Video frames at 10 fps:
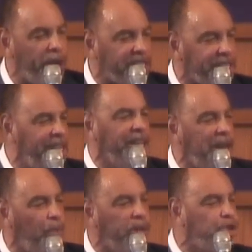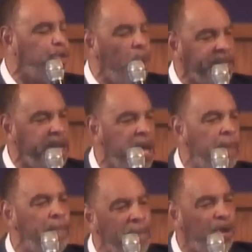Chris ended up with $20
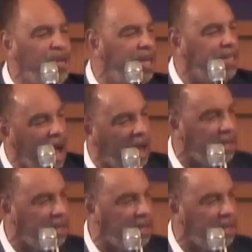million.